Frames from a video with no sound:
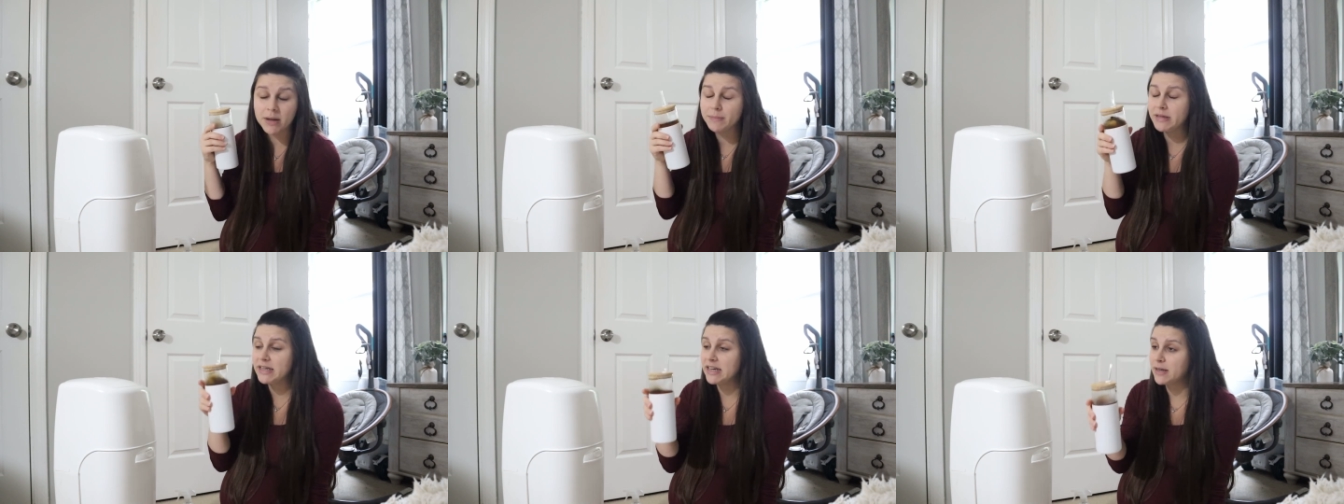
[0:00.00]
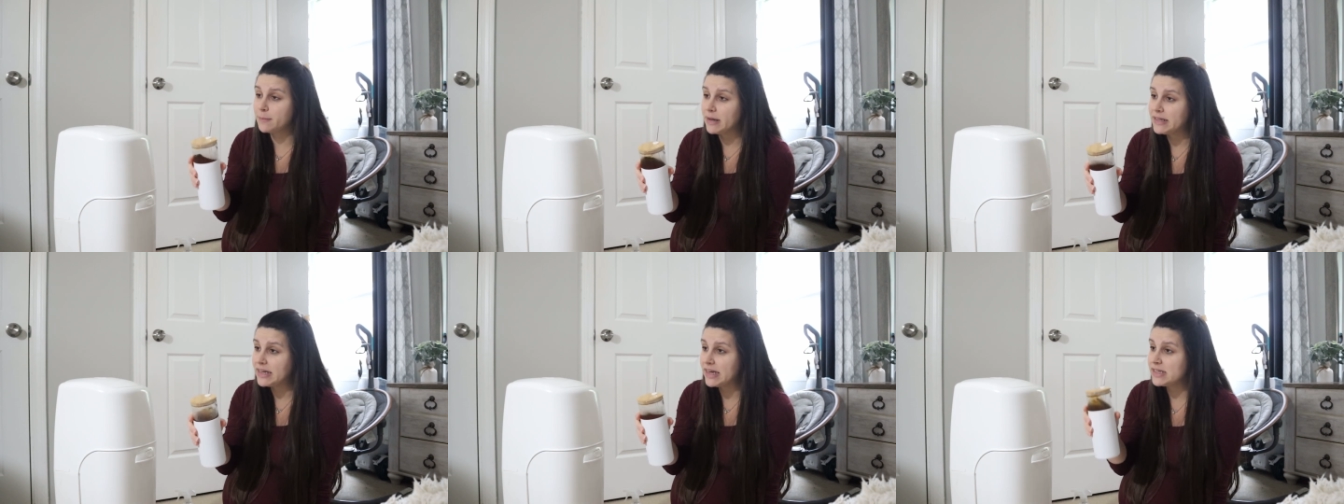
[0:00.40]
I'm
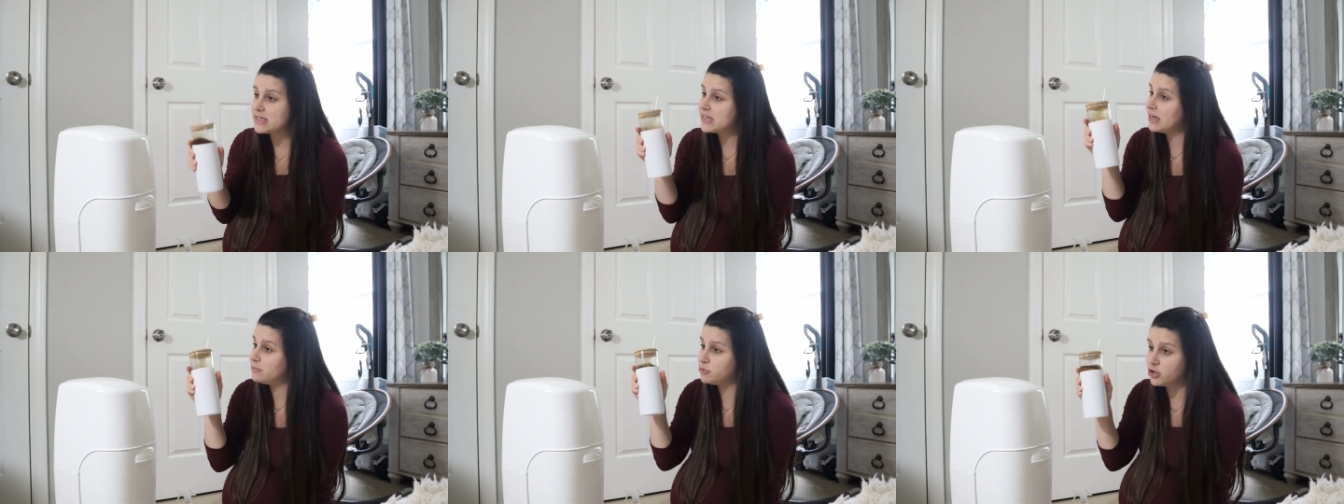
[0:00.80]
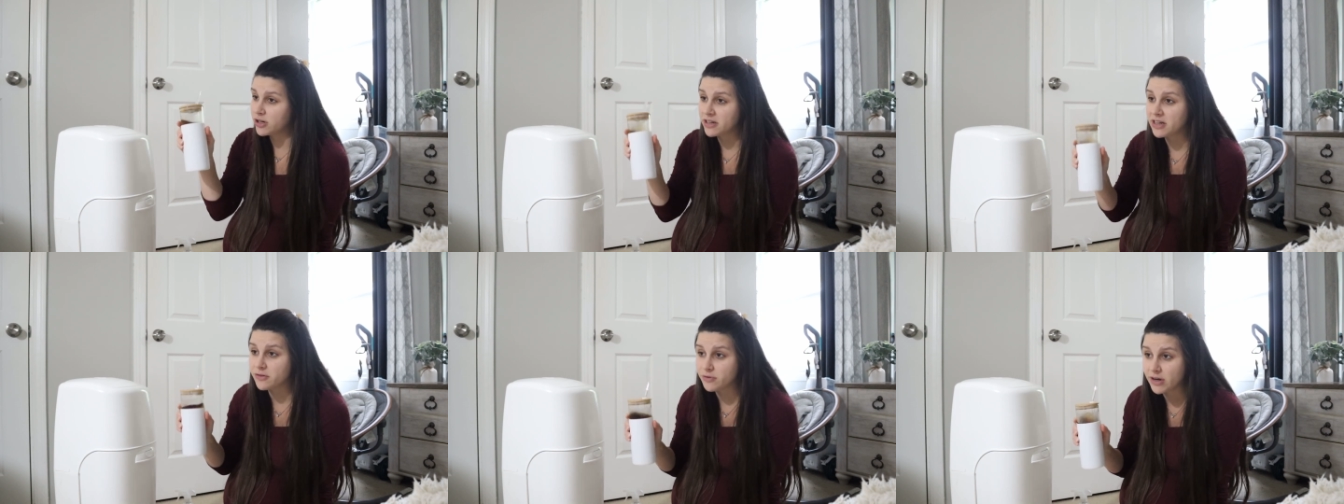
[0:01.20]
eating my dates. I'm
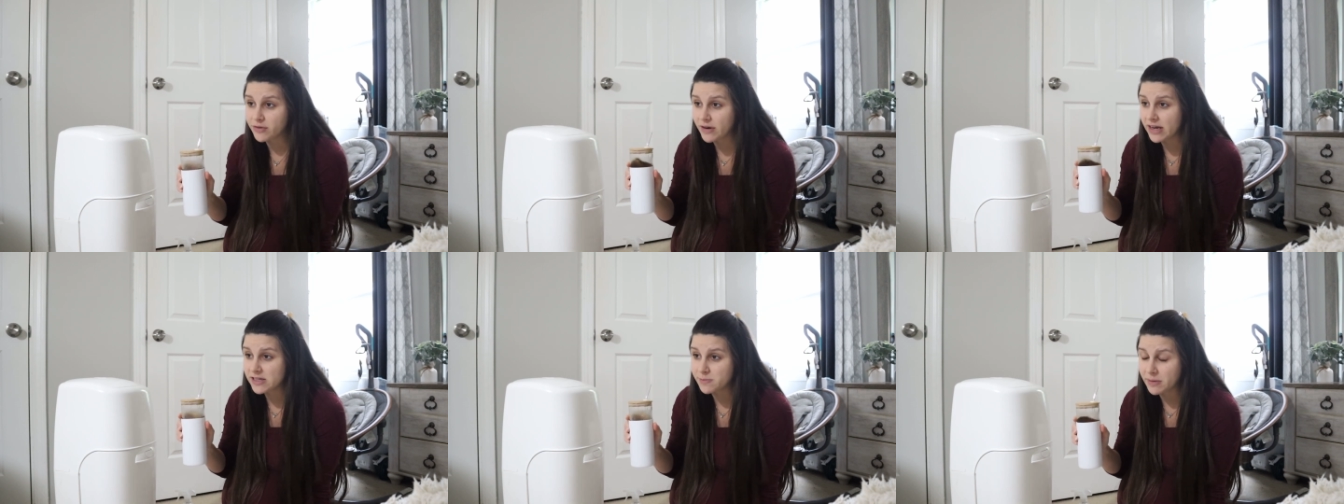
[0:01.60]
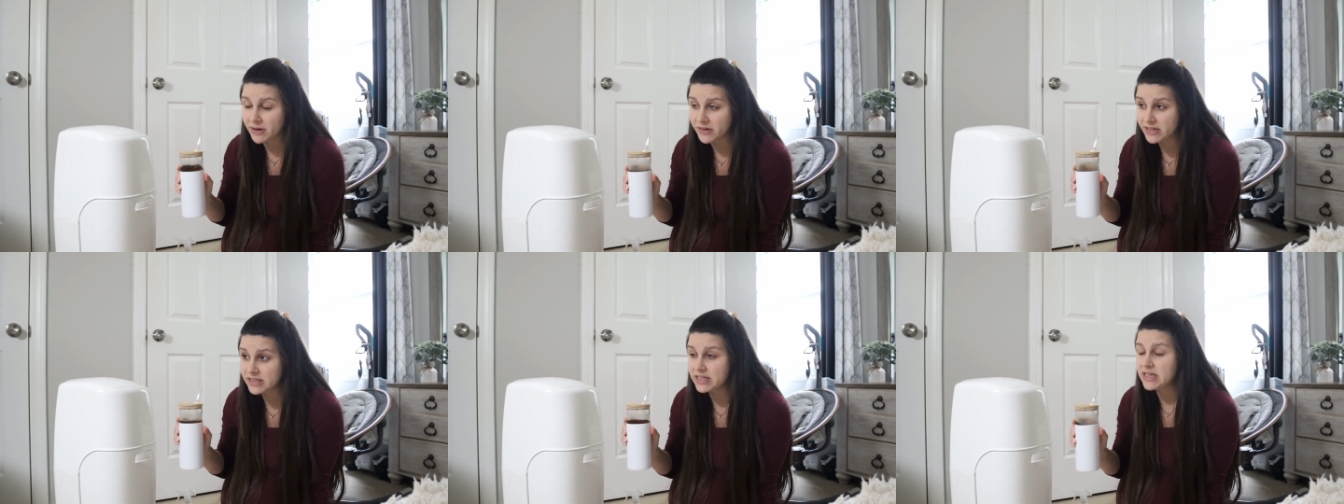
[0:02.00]
drinking red
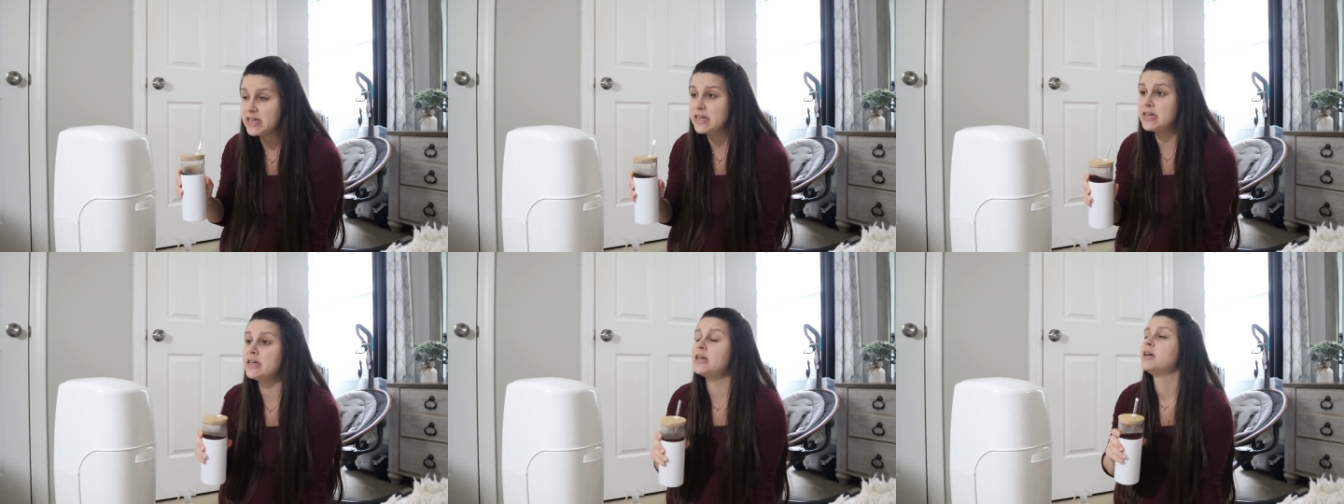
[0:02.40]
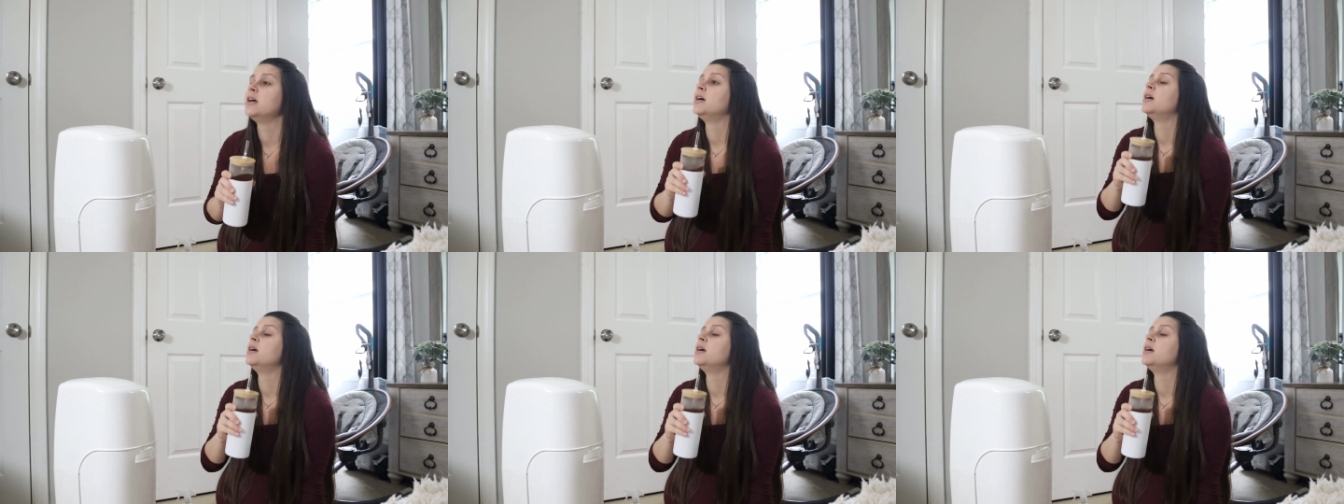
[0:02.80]
raspberry tea.